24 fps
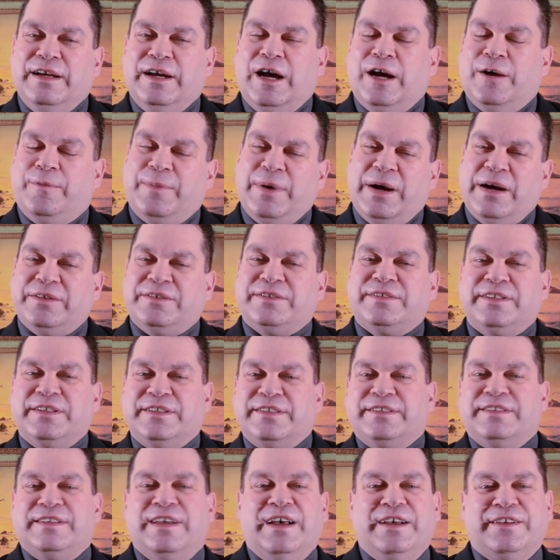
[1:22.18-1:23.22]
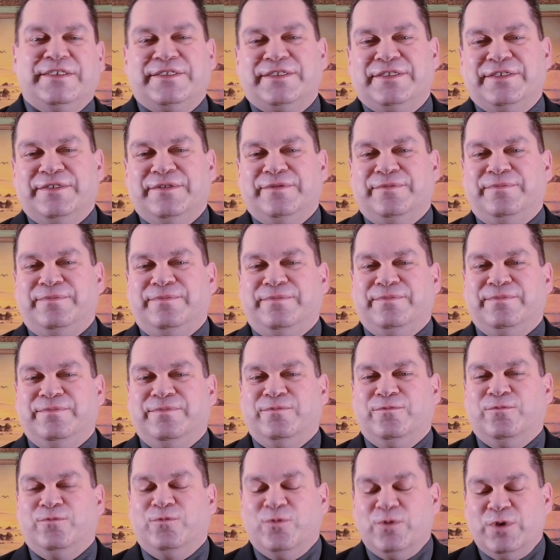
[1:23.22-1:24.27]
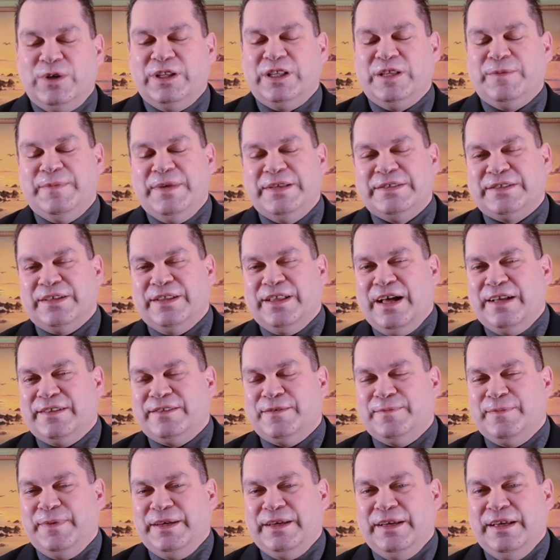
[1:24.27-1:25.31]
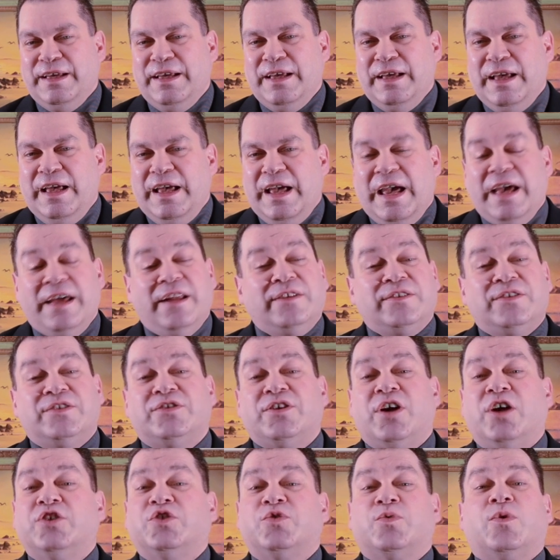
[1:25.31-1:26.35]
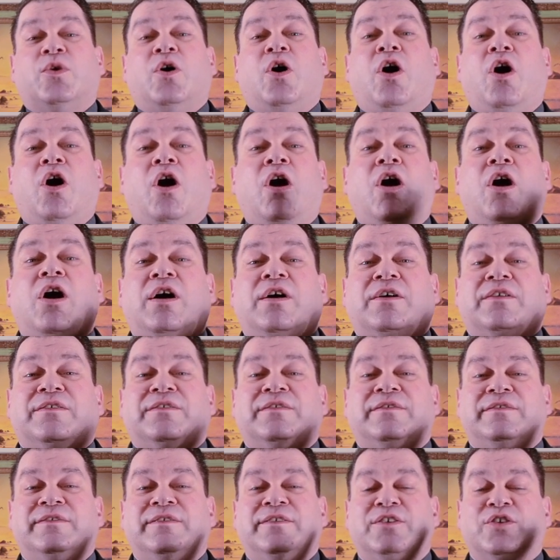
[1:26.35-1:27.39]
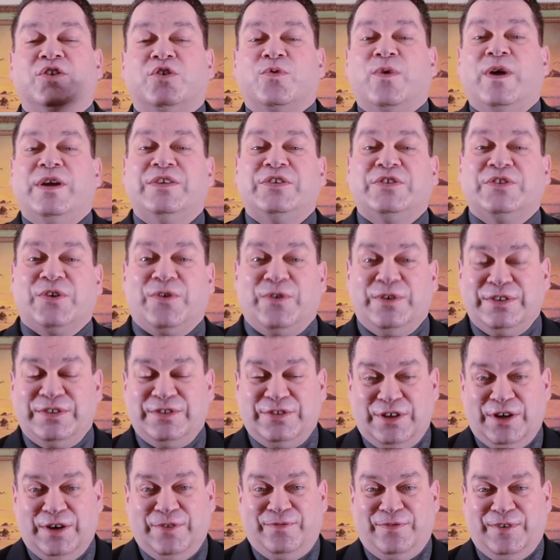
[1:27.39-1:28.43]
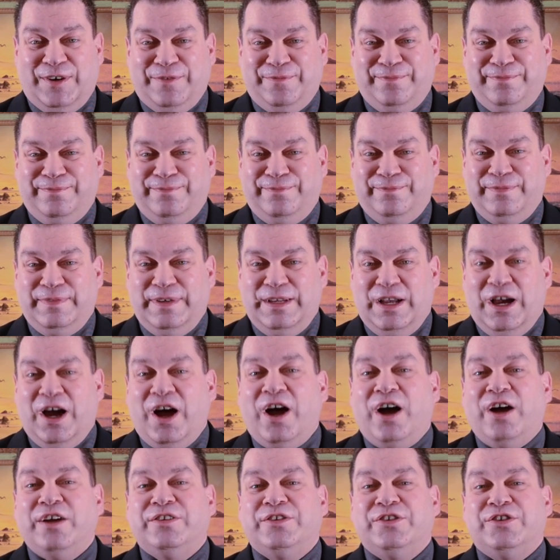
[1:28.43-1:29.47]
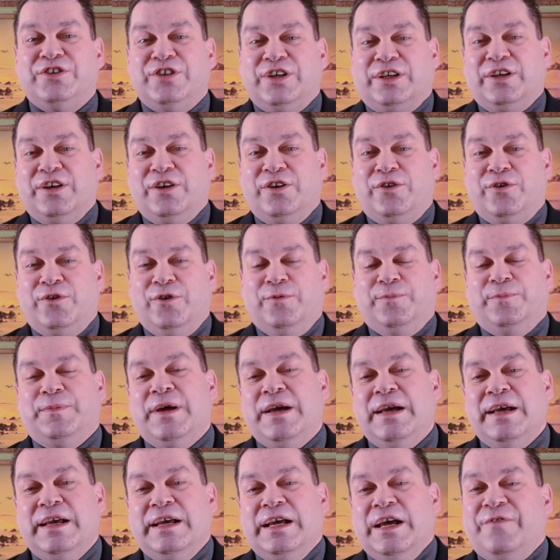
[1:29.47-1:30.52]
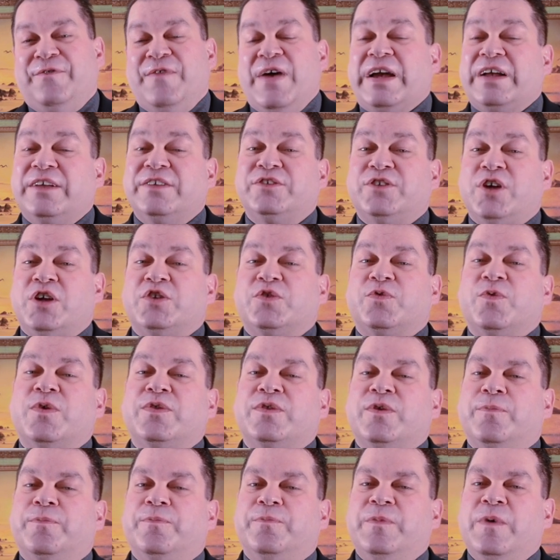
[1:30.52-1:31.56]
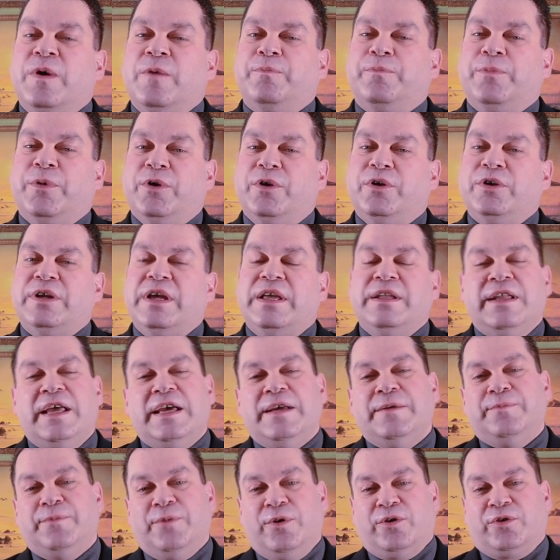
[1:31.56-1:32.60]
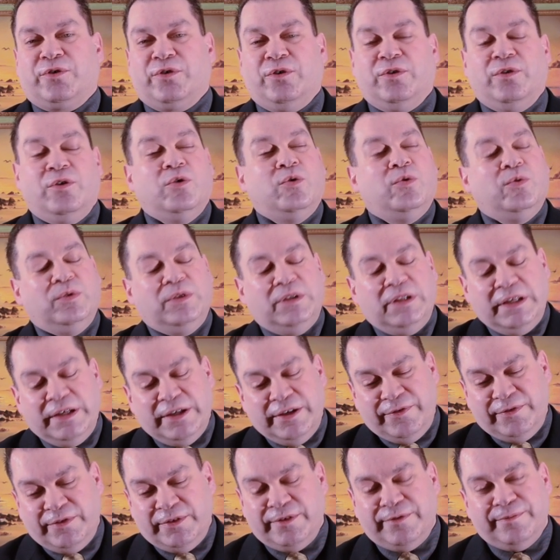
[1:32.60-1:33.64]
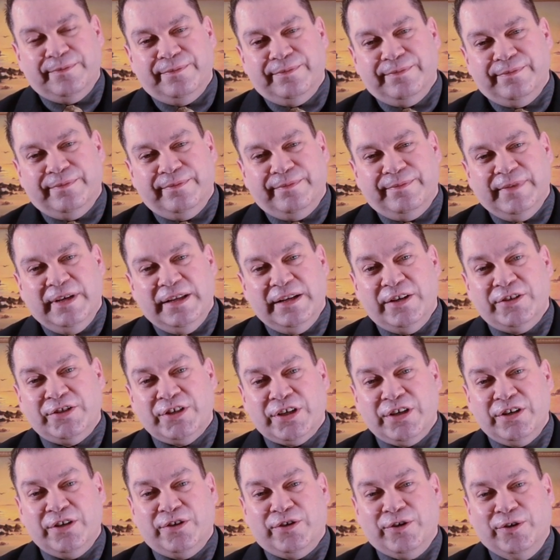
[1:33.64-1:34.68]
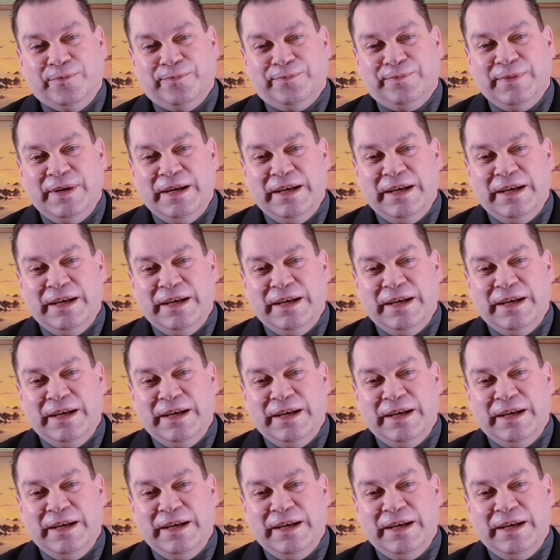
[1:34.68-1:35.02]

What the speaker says: about success really means a lot to me. And it starts where all great stories start from, a chicken coop. In fact, it starts with a bird named Merkel who lived in a chicken coop.